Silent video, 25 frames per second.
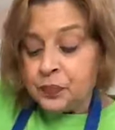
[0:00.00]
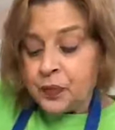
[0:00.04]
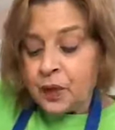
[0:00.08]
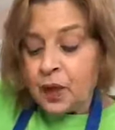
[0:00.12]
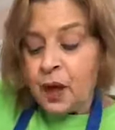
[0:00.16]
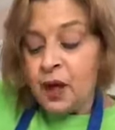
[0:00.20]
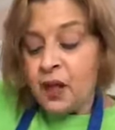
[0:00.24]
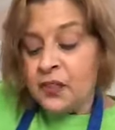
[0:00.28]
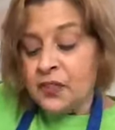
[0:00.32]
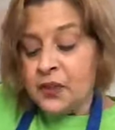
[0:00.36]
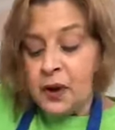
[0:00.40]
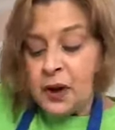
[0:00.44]

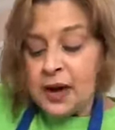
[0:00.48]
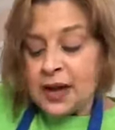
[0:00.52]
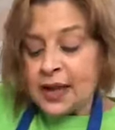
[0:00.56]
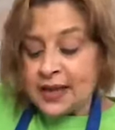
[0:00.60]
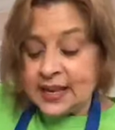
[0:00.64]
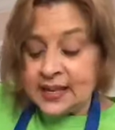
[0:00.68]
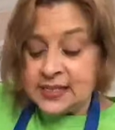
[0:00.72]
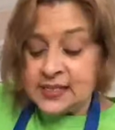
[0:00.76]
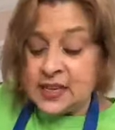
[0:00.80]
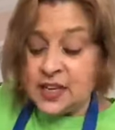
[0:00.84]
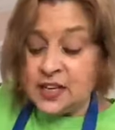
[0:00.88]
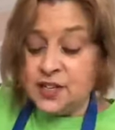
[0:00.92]
Although I
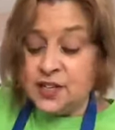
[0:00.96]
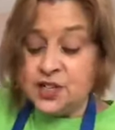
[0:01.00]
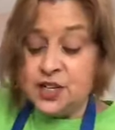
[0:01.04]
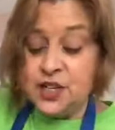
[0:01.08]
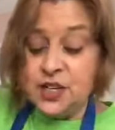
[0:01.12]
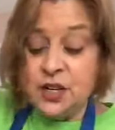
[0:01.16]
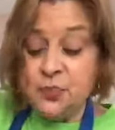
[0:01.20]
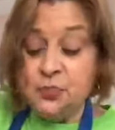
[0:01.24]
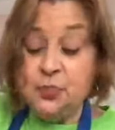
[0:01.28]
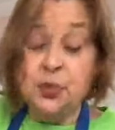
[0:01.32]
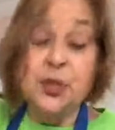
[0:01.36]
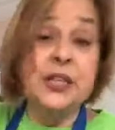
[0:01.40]
guess I shouldn't
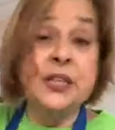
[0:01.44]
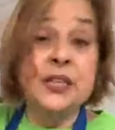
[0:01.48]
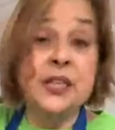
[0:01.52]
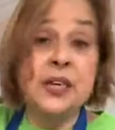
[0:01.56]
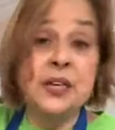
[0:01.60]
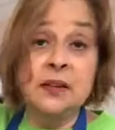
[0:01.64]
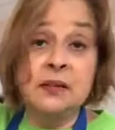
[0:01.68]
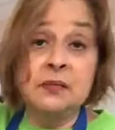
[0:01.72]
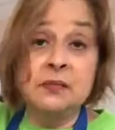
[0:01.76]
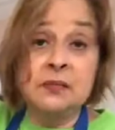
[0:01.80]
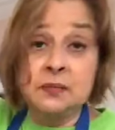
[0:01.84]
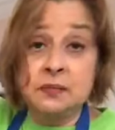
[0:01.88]
have put
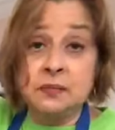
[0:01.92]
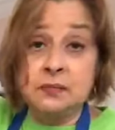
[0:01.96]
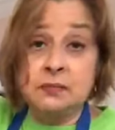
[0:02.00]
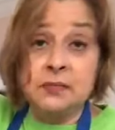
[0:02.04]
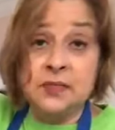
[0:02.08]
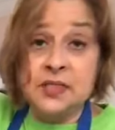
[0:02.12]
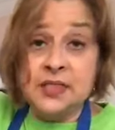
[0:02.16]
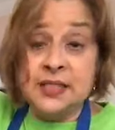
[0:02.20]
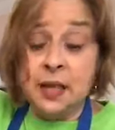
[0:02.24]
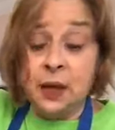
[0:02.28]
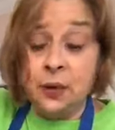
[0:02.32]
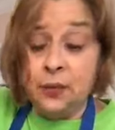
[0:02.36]
the
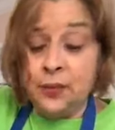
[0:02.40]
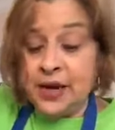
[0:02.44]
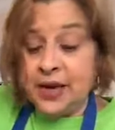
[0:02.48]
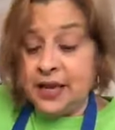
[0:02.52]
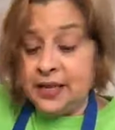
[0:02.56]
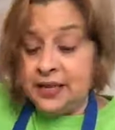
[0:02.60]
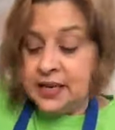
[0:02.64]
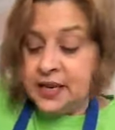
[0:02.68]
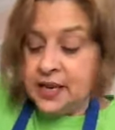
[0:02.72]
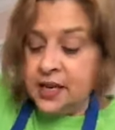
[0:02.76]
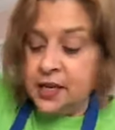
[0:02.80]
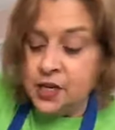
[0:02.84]
celery and
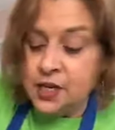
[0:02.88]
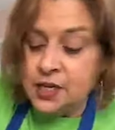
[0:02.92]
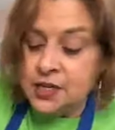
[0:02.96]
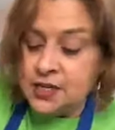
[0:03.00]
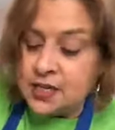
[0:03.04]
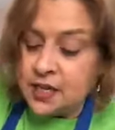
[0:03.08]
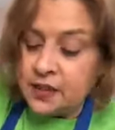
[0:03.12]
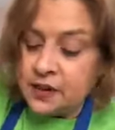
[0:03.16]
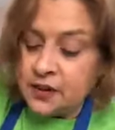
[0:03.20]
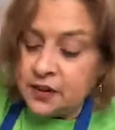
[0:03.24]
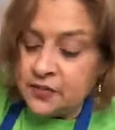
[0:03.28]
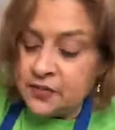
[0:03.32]
the onions
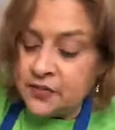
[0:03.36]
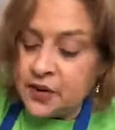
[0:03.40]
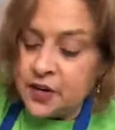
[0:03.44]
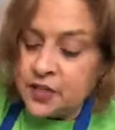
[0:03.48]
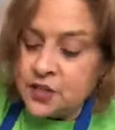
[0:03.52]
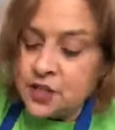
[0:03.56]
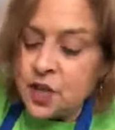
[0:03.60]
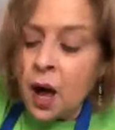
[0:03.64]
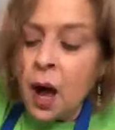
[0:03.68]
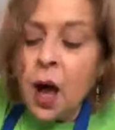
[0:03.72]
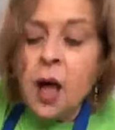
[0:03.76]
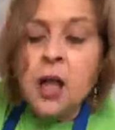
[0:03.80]
in there
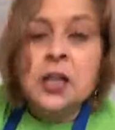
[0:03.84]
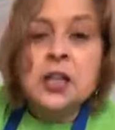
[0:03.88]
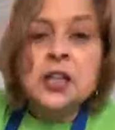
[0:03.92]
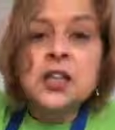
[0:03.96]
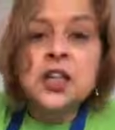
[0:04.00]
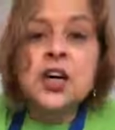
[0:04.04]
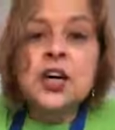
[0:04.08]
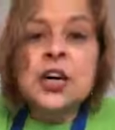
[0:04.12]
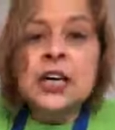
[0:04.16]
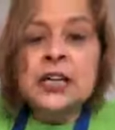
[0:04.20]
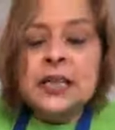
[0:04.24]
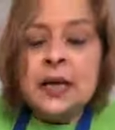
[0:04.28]
first.
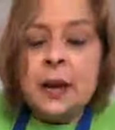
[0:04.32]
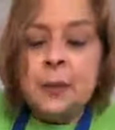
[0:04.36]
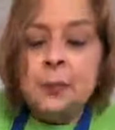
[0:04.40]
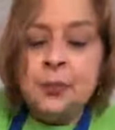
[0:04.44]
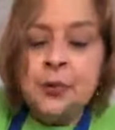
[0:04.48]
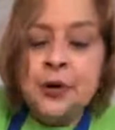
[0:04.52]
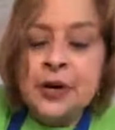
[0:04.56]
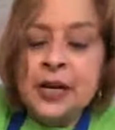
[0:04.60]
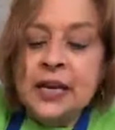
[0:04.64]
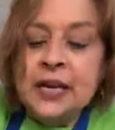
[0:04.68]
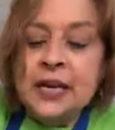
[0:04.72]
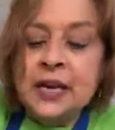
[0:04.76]
Look at that
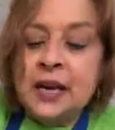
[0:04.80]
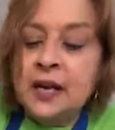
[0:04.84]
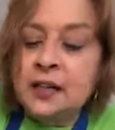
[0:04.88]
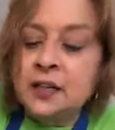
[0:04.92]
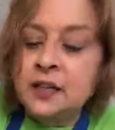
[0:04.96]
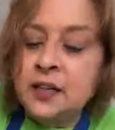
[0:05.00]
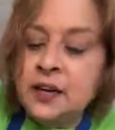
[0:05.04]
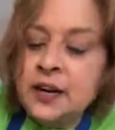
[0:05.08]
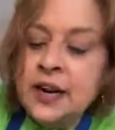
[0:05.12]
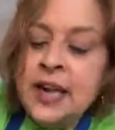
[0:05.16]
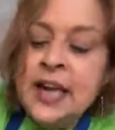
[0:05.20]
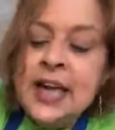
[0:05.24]
pretty
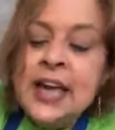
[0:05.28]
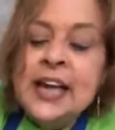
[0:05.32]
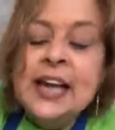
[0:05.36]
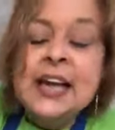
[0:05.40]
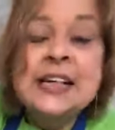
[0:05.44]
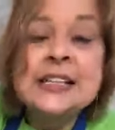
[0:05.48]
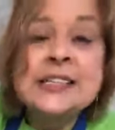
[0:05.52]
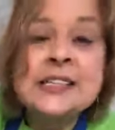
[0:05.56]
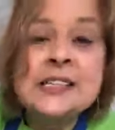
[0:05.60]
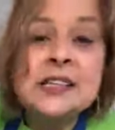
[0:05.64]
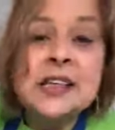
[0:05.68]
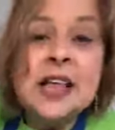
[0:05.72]
color.
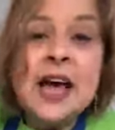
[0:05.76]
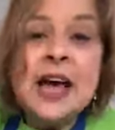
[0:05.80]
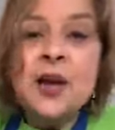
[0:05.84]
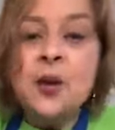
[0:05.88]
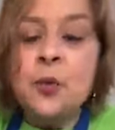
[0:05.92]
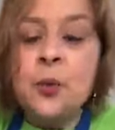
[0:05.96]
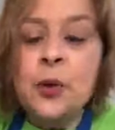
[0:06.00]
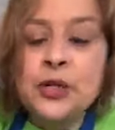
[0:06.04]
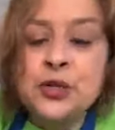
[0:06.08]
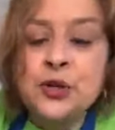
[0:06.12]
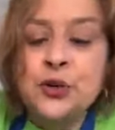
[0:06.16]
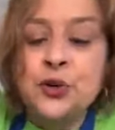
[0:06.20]
It's like
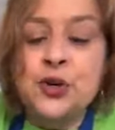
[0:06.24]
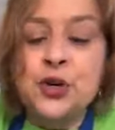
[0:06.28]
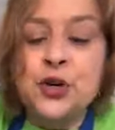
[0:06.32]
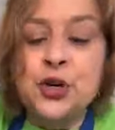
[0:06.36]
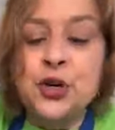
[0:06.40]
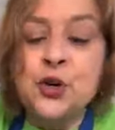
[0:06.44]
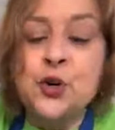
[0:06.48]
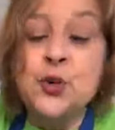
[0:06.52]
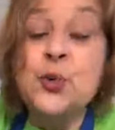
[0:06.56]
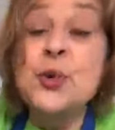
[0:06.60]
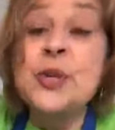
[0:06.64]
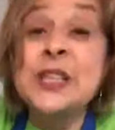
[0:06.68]
when you
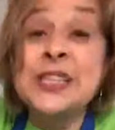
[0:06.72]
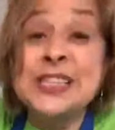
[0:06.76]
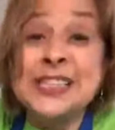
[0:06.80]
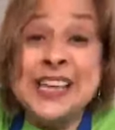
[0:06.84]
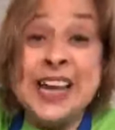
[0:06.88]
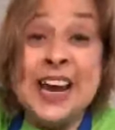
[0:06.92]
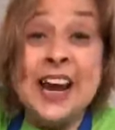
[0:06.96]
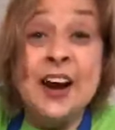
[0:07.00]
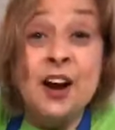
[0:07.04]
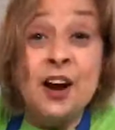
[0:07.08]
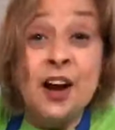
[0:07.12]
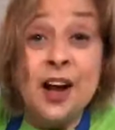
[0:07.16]
cook with
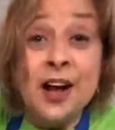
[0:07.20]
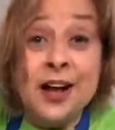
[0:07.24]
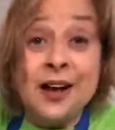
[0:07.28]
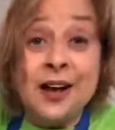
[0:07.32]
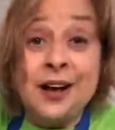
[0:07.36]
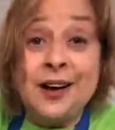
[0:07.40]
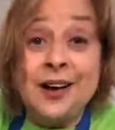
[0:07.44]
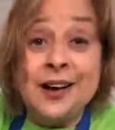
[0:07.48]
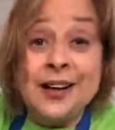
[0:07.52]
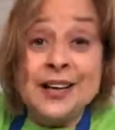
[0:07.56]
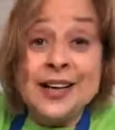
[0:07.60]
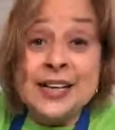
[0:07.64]

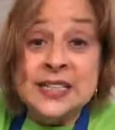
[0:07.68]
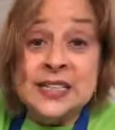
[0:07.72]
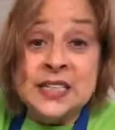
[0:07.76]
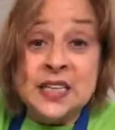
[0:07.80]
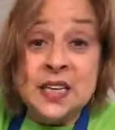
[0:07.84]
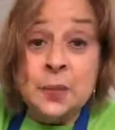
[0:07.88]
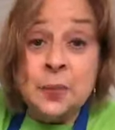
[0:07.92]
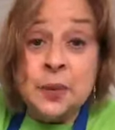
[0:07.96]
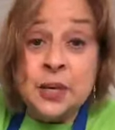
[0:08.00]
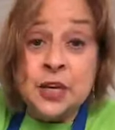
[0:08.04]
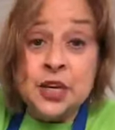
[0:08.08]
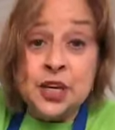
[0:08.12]
tarragon. Has
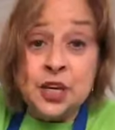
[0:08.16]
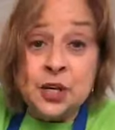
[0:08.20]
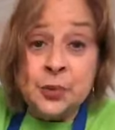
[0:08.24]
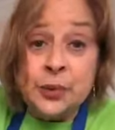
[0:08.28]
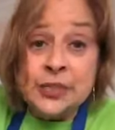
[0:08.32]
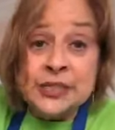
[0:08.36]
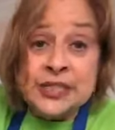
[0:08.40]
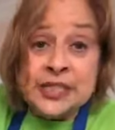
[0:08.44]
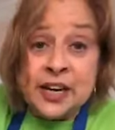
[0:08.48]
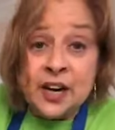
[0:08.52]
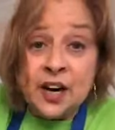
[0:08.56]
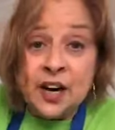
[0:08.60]
anybody cooked with
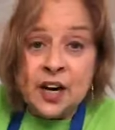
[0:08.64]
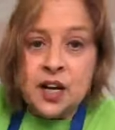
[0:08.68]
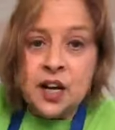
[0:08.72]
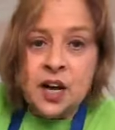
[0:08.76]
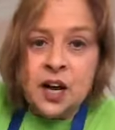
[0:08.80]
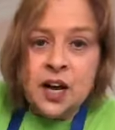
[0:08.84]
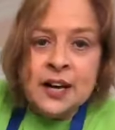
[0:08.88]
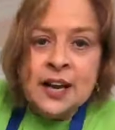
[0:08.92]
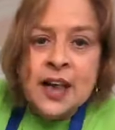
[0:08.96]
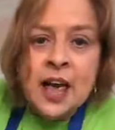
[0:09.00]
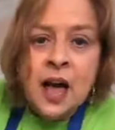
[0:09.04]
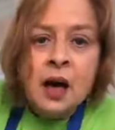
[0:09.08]

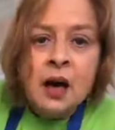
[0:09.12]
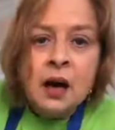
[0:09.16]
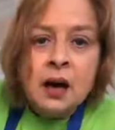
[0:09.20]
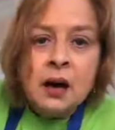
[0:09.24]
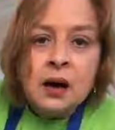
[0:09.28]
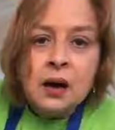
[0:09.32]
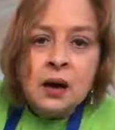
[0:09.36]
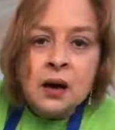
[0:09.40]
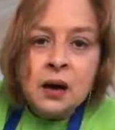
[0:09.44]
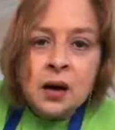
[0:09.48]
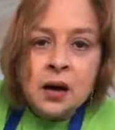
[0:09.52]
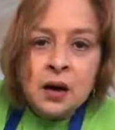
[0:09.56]
tarragon?
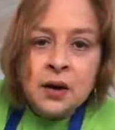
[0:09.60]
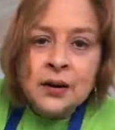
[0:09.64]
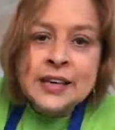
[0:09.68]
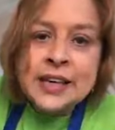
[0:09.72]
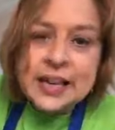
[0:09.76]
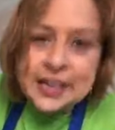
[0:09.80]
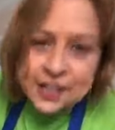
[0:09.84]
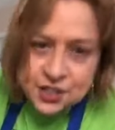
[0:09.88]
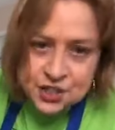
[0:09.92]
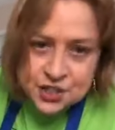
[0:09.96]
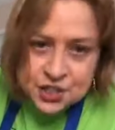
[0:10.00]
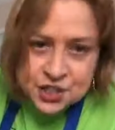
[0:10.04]
Oh yeah,
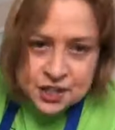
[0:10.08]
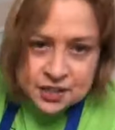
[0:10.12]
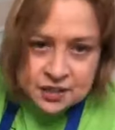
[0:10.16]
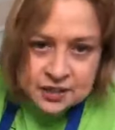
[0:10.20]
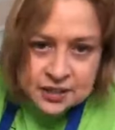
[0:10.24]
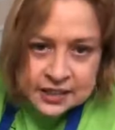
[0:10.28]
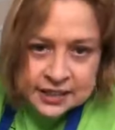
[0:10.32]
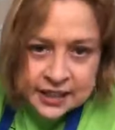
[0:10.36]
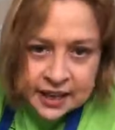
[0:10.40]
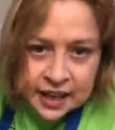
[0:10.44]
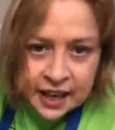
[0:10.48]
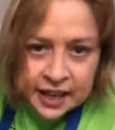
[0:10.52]

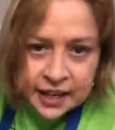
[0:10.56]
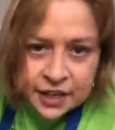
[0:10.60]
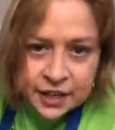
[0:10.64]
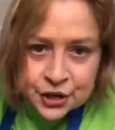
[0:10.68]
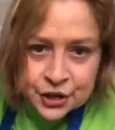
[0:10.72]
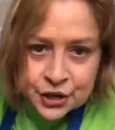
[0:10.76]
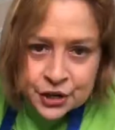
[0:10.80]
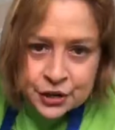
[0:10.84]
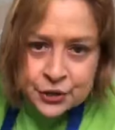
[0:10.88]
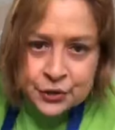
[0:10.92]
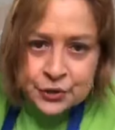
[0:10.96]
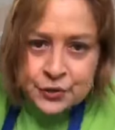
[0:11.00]
Sherilyn, I
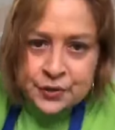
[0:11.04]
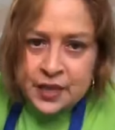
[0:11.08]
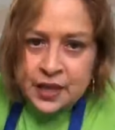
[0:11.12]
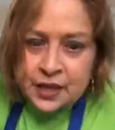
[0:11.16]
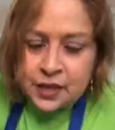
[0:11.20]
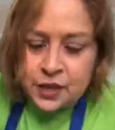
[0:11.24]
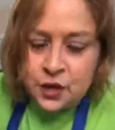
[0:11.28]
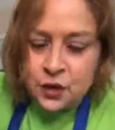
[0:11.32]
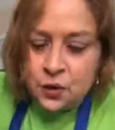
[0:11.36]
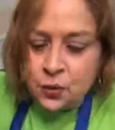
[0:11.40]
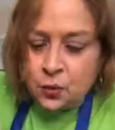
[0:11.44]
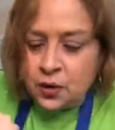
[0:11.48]
knew that
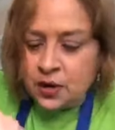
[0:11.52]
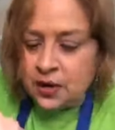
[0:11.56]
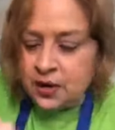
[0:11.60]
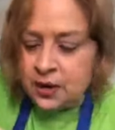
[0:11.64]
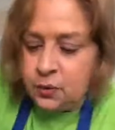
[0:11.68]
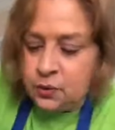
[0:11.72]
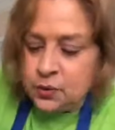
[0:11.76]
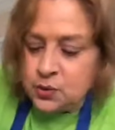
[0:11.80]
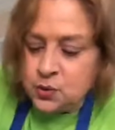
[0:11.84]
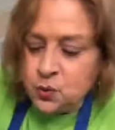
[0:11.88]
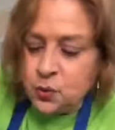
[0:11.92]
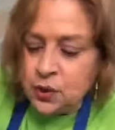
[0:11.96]
it
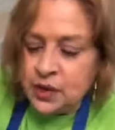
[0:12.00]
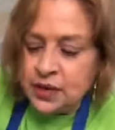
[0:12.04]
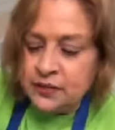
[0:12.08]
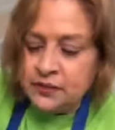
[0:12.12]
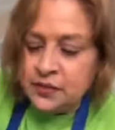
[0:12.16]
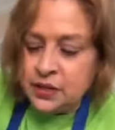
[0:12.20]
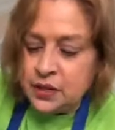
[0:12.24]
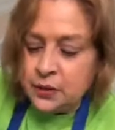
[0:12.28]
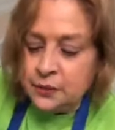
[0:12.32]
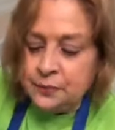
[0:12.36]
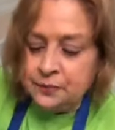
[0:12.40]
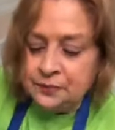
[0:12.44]
was one of
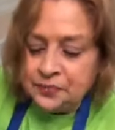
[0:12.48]
you.